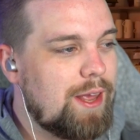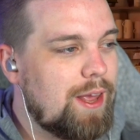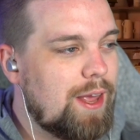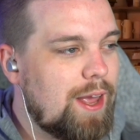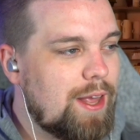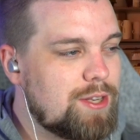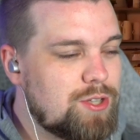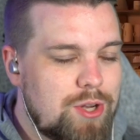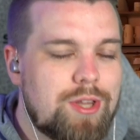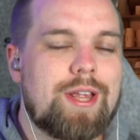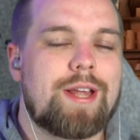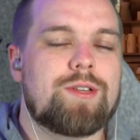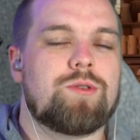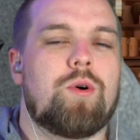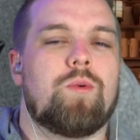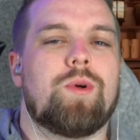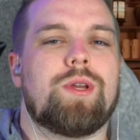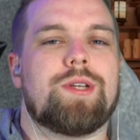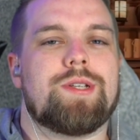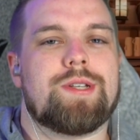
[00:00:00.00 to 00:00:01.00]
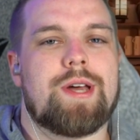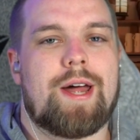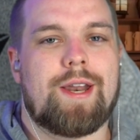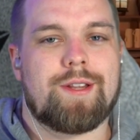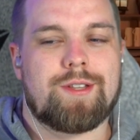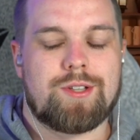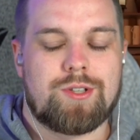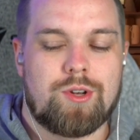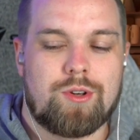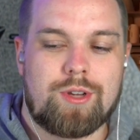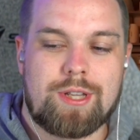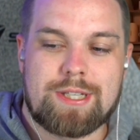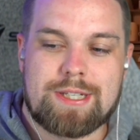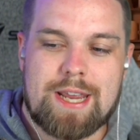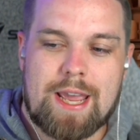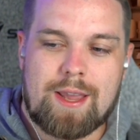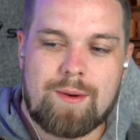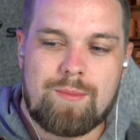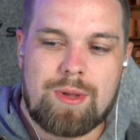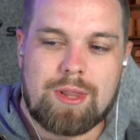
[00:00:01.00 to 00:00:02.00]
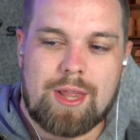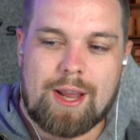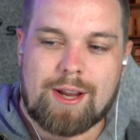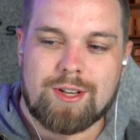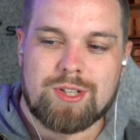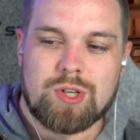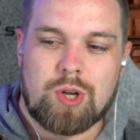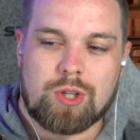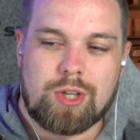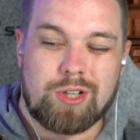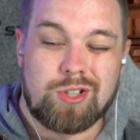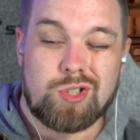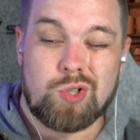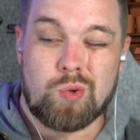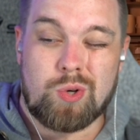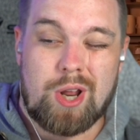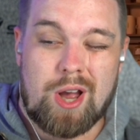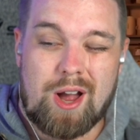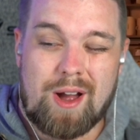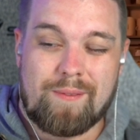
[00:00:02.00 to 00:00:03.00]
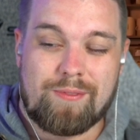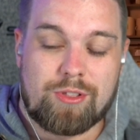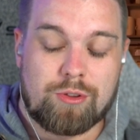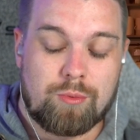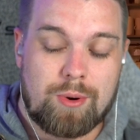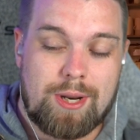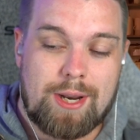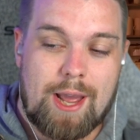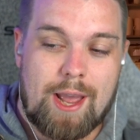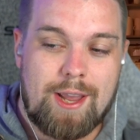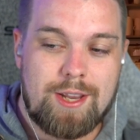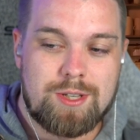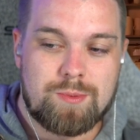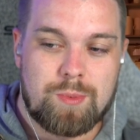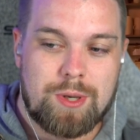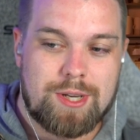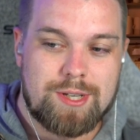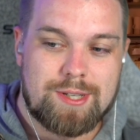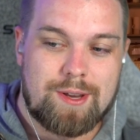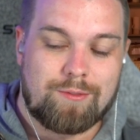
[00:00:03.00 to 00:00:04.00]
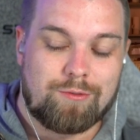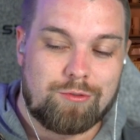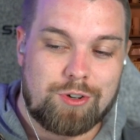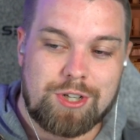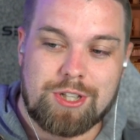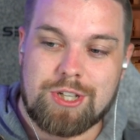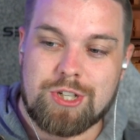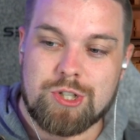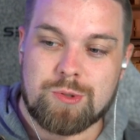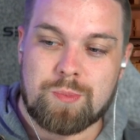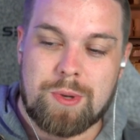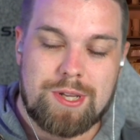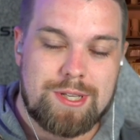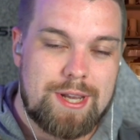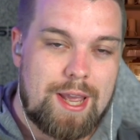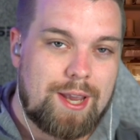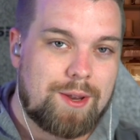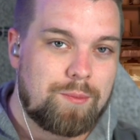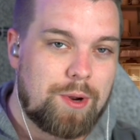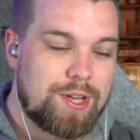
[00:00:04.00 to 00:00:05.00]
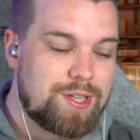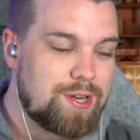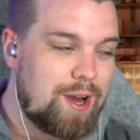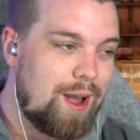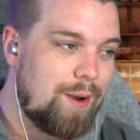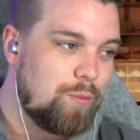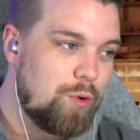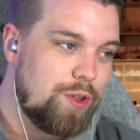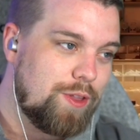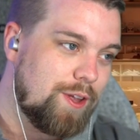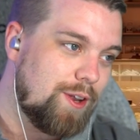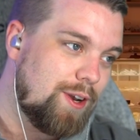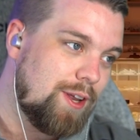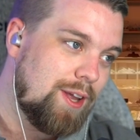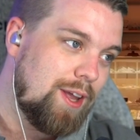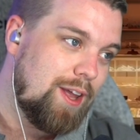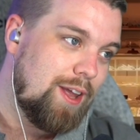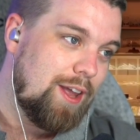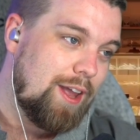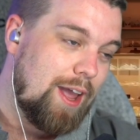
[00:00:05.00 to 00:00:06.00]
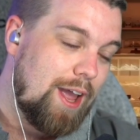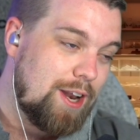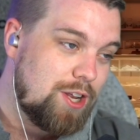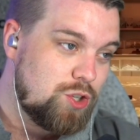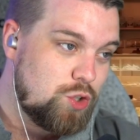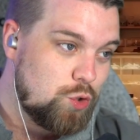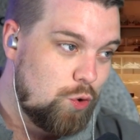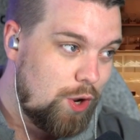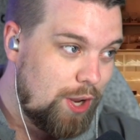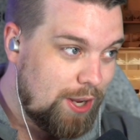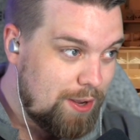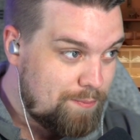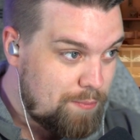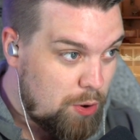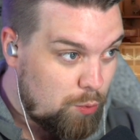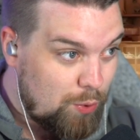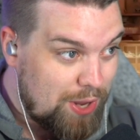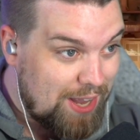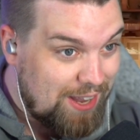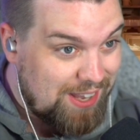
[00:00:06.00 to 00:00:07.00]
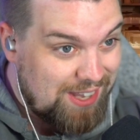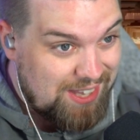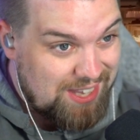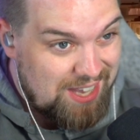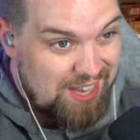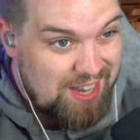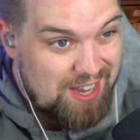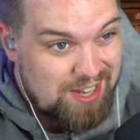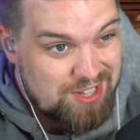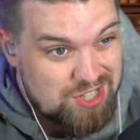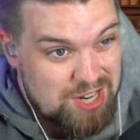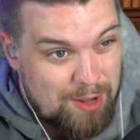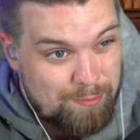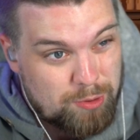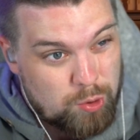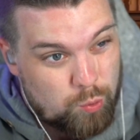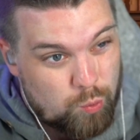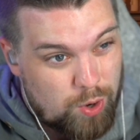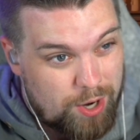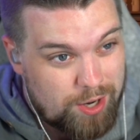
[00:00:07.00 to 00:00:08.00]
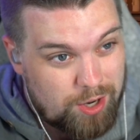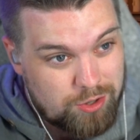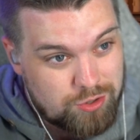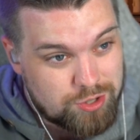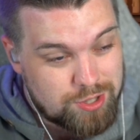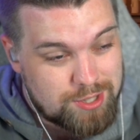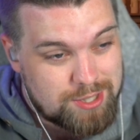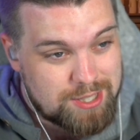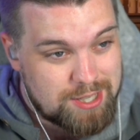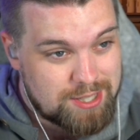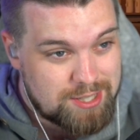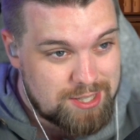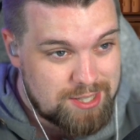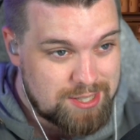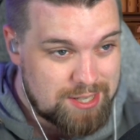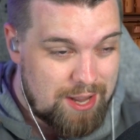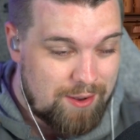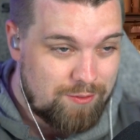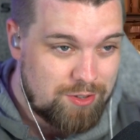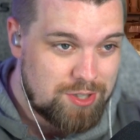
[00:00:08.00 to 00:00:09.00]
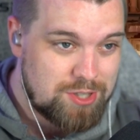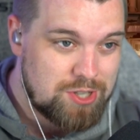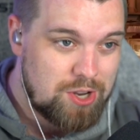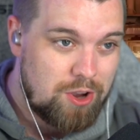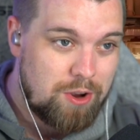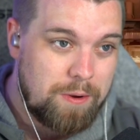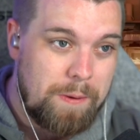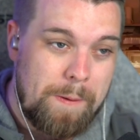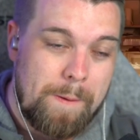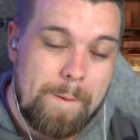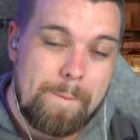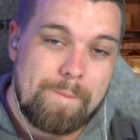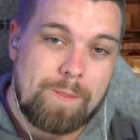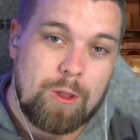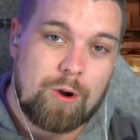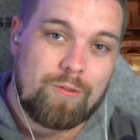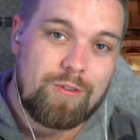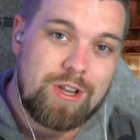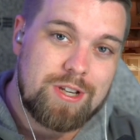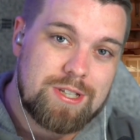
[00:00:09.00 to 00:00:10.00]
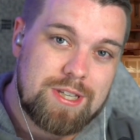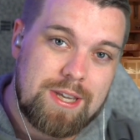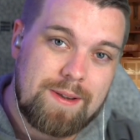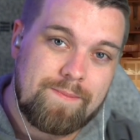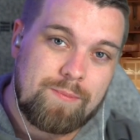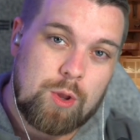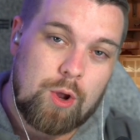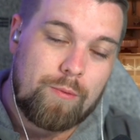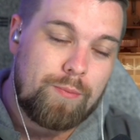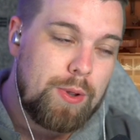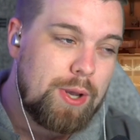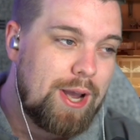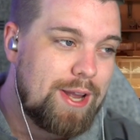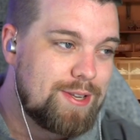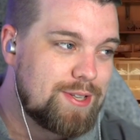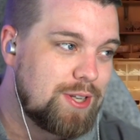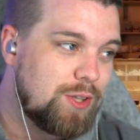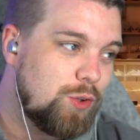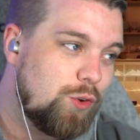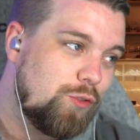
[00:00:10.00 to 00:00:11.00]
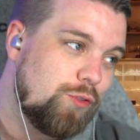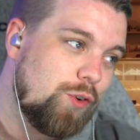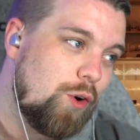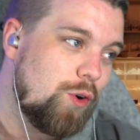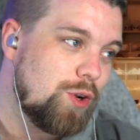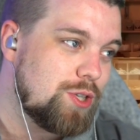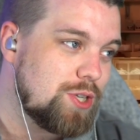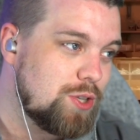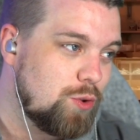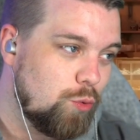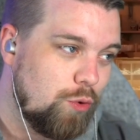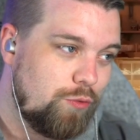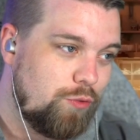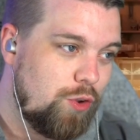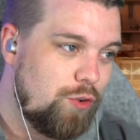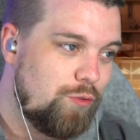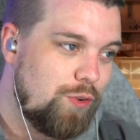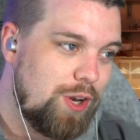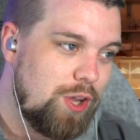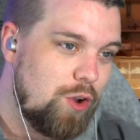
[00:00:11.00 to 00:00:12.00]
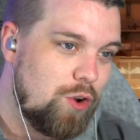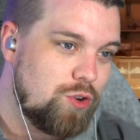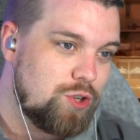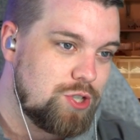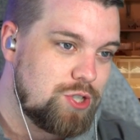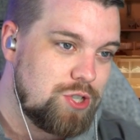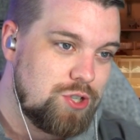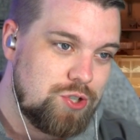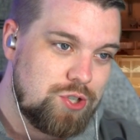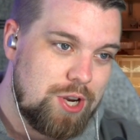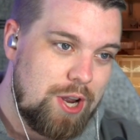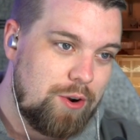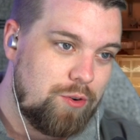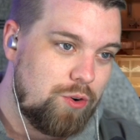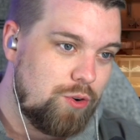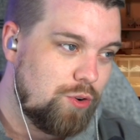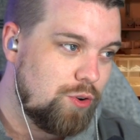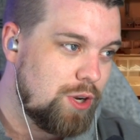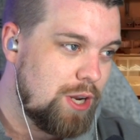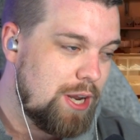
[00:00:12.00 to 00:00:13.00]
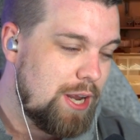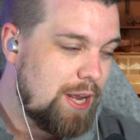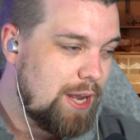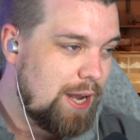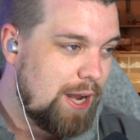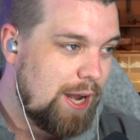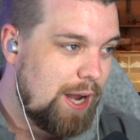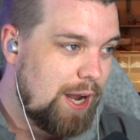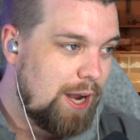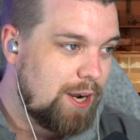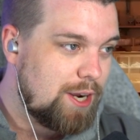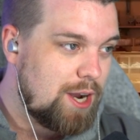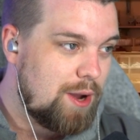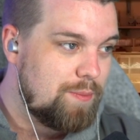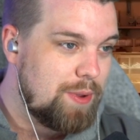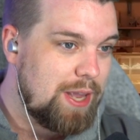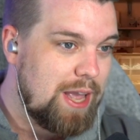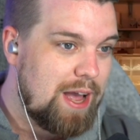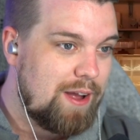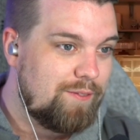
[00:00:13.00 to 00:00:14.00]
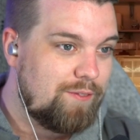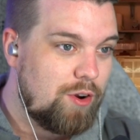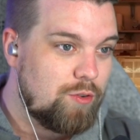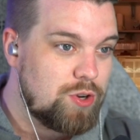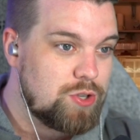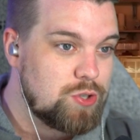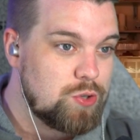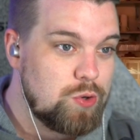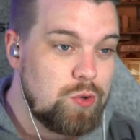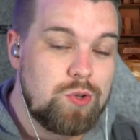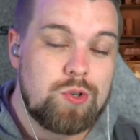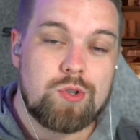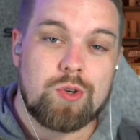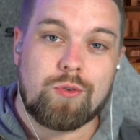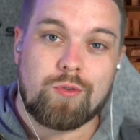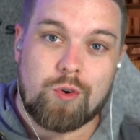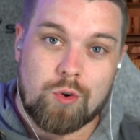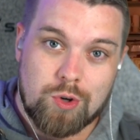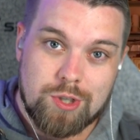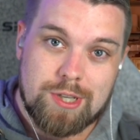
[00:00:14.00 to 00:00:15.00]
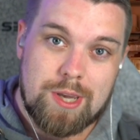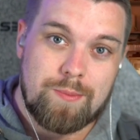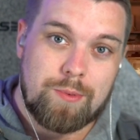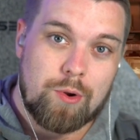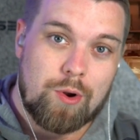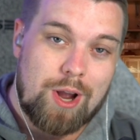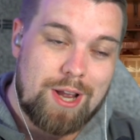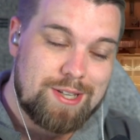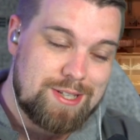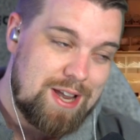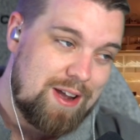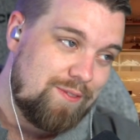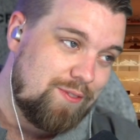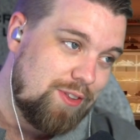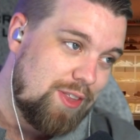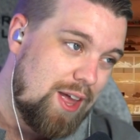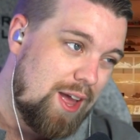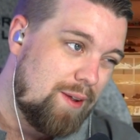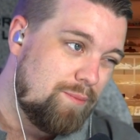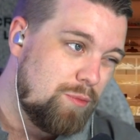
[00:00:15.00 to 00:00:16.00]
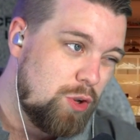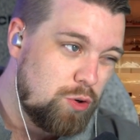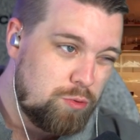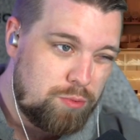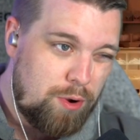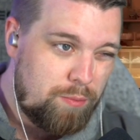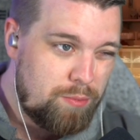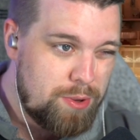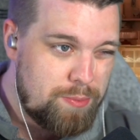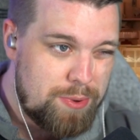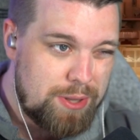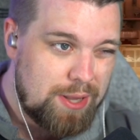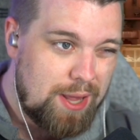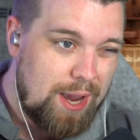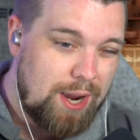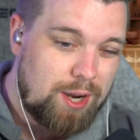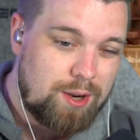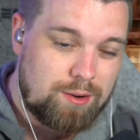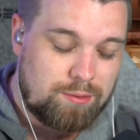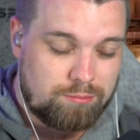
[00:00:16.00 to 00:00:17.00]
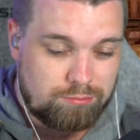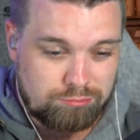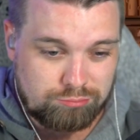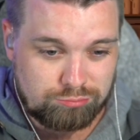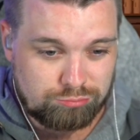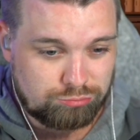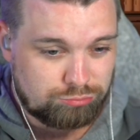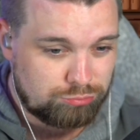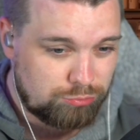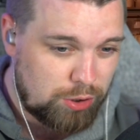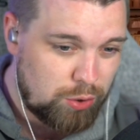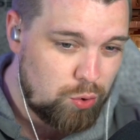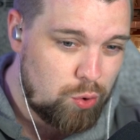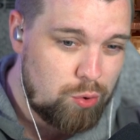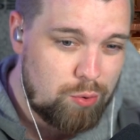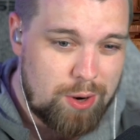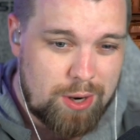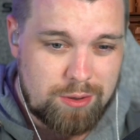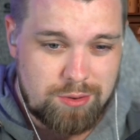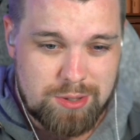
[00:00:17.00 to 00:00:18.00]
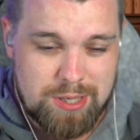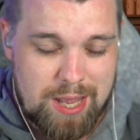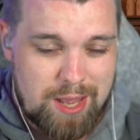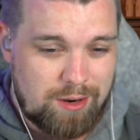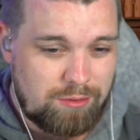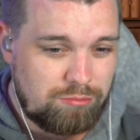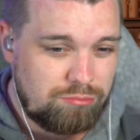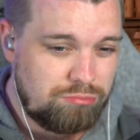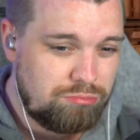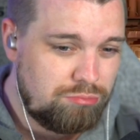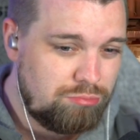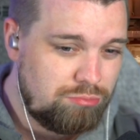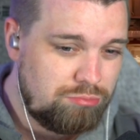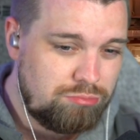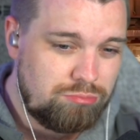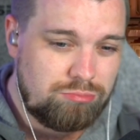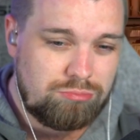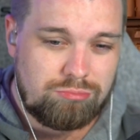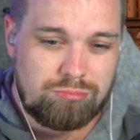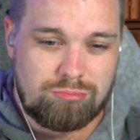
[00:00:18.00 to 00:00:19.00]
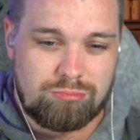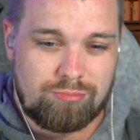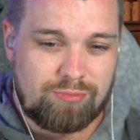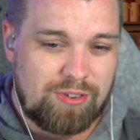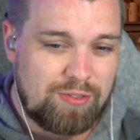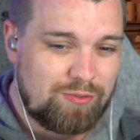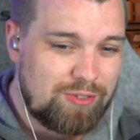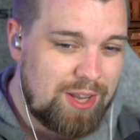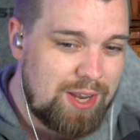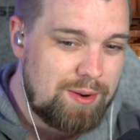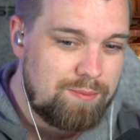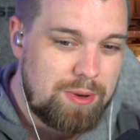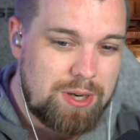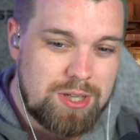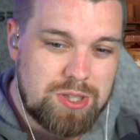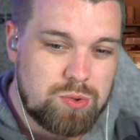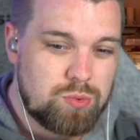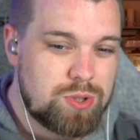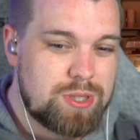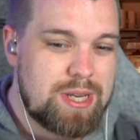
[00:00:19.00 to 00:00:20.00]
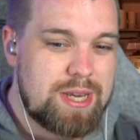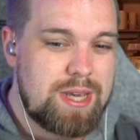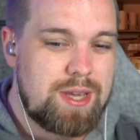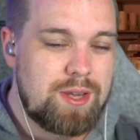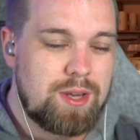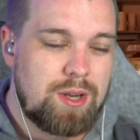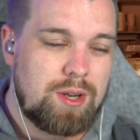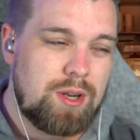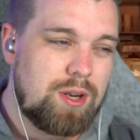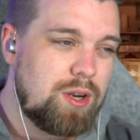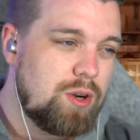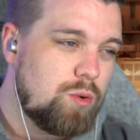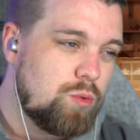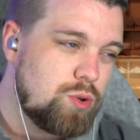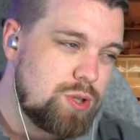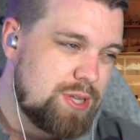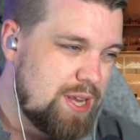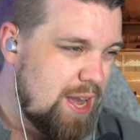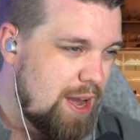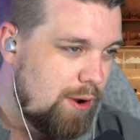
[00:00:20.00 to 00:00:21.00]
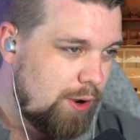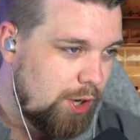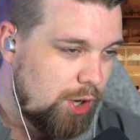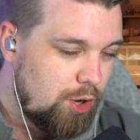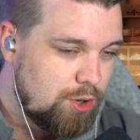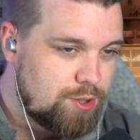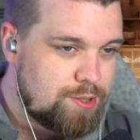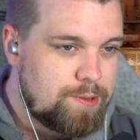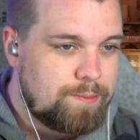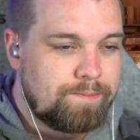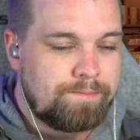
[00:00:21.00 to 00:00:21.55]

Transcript: And so that's what we decided to do. It's taken me like a solid 2.5, 3 days because I've really just been taking my time with it and enjoying it. But we are here at chapter 167. So obviously, hope you guys can look forward to the review video just in general coming out very soon. So of course, keep your eyes out for that. It'll probably be like, I don't know, around 10, 15 minutes. We'll see how it goes.